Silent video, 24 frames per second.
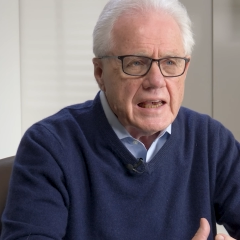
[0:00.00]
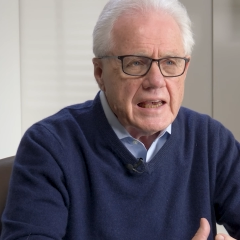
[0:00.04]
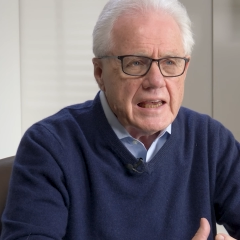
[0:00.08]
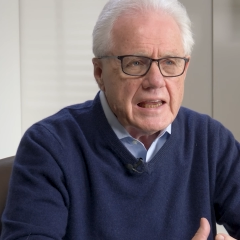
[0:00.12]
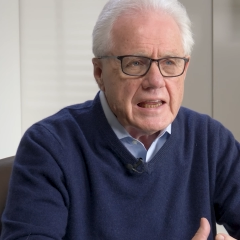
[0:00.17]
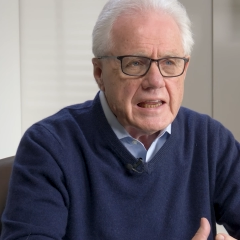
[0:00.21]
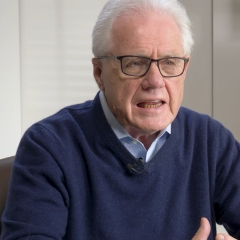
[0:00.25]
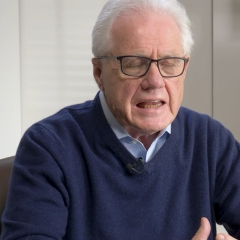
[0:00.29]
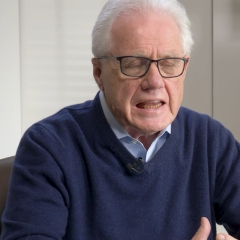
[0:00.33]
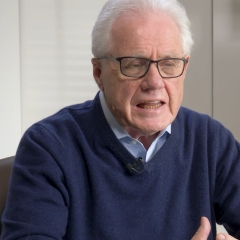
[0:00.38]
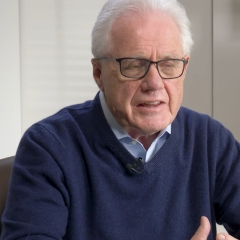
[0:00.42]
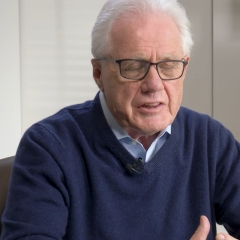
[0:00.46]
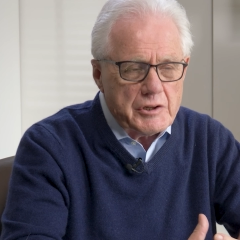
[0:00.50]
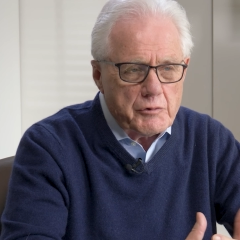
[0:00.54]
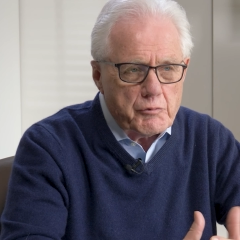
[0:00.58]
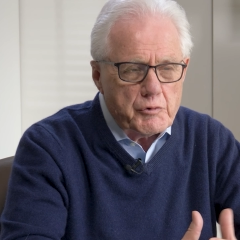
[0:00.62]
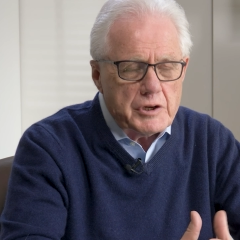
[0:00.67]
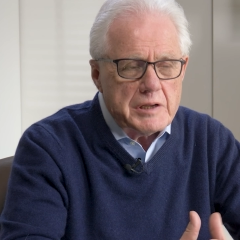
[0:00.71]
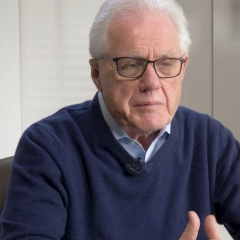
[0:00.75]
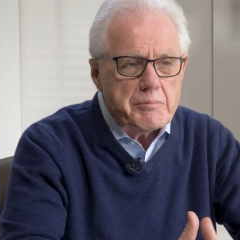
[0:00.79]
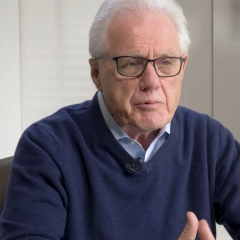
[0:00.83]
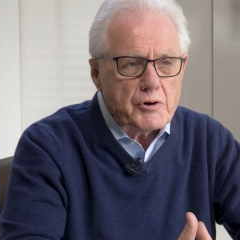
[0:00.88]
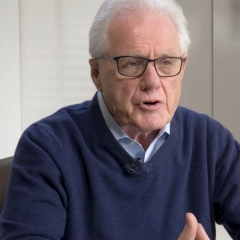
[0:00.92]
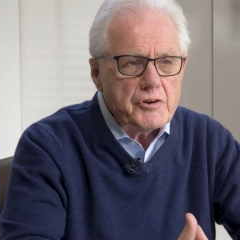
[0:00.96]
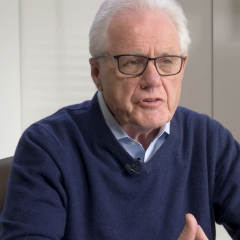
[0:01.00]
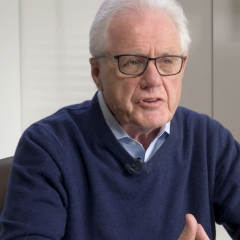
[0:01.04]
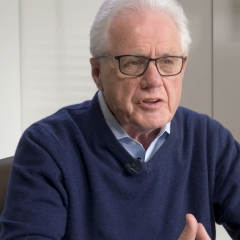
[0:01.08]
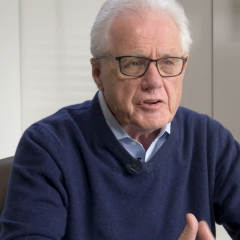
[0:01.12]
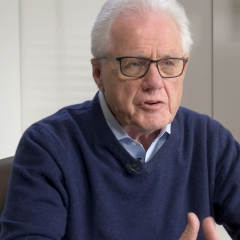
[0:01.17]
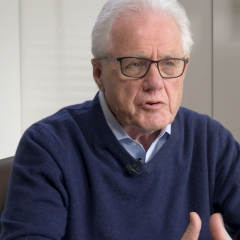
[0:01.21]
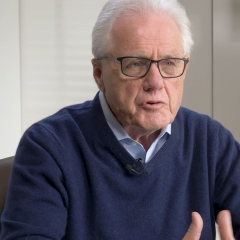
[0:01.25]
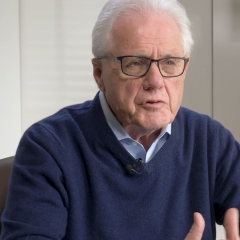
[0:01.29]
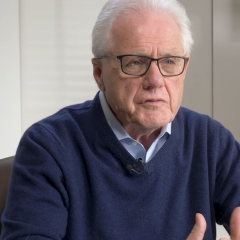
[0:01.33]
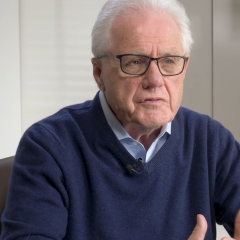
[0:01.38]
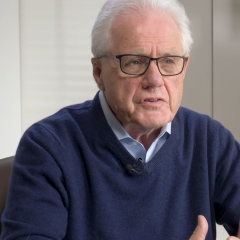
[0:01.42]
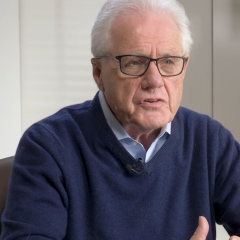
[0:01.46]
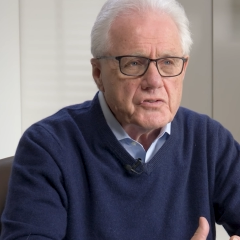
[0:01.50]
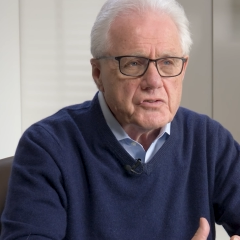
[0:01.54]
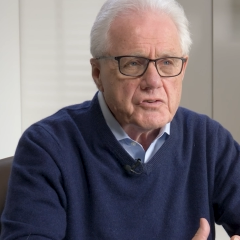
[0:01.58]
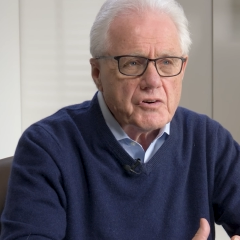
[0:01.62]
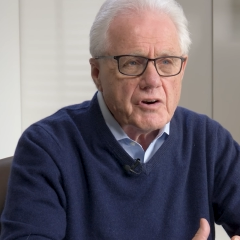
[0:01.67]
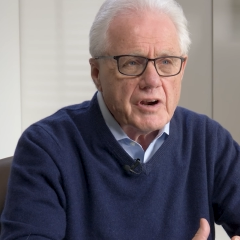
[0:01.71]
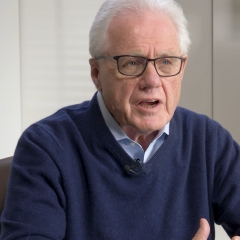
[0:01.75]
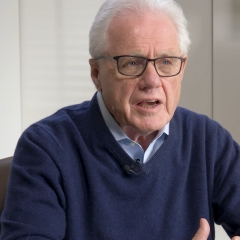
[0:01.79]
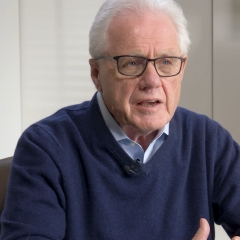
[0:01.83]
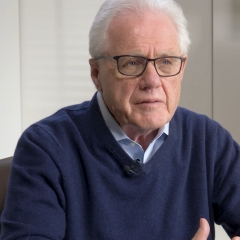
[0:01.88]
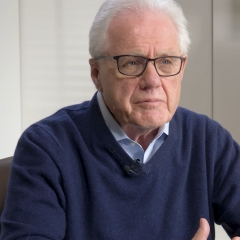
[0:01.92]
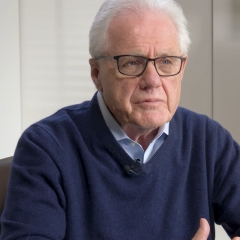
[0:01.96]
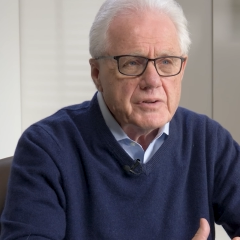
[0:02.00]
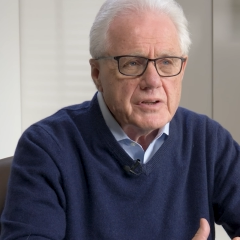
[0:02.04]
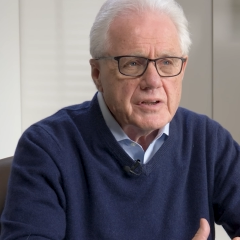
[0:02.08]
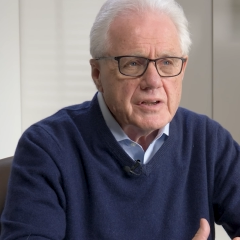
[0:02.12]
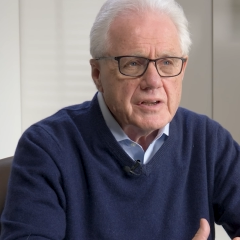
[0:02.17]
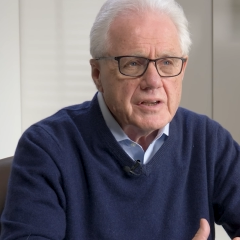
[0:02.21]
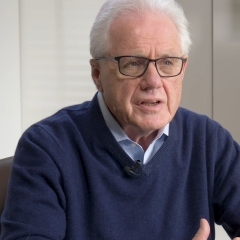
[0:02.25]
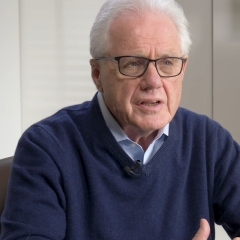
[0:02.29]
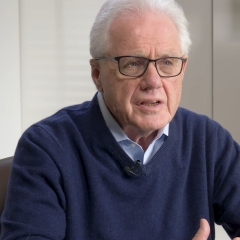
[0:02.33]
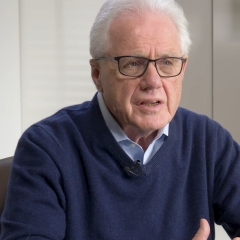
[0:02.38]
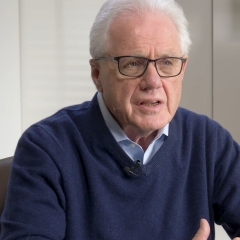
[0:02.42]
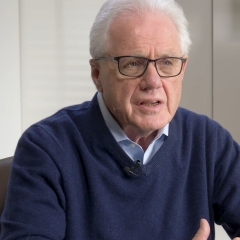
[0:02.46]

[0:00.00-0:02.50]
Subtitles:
in the rebirth that you've described?